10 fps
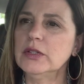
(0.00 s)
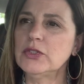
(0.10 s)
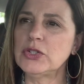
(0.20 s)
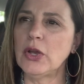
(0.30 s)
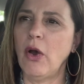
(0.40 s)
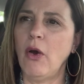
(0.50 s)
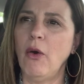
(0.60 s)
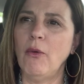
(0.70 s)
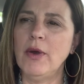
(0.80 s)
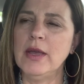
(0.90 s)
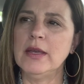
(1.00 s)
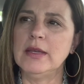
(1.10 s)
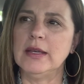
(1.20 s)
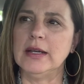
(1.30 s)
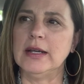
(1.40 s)
so,
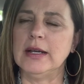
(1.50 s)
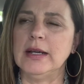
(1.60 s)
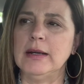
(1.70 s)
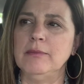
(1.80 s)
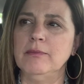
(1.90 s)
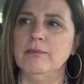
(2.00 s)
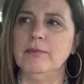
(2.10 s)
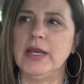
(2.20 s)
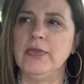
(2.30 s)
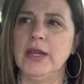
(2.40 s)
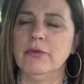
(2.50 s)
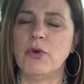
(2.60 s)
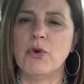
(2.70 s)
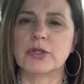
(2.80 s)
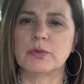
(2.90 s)
um, and then of
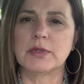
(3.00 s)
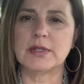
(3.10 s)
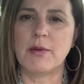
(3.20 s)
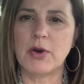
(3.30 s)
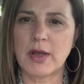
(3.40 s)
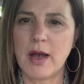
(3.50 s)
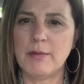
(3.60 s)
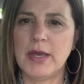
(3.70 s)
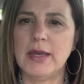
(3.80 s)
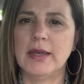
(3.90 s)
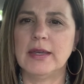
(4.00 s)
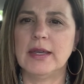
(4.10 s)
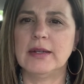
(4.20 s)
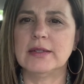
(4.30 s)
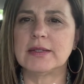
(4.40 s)
course with summer coming
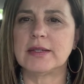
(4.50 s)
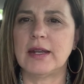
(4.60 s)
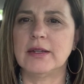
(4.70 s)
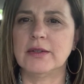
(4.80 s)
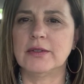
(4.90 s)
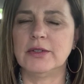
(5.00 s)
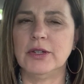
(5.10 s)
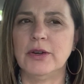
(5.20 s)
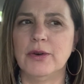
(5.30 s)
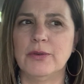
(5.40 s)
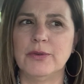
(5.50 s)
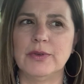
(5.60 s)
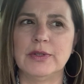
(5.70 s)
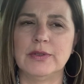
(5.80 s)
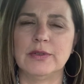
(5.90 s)
and it's getting, you know,
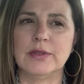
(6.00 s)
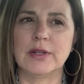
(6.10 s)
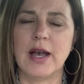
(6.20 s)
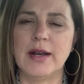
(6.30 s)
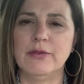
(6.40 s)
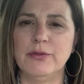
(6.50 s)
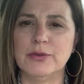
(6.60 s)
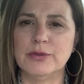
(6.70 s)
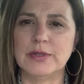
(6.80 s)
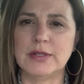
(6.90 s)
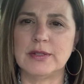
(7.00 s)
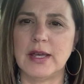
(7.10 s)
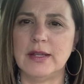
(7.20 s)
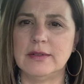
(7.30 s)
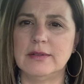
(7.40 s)
the kind of foods
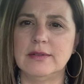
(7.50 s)
that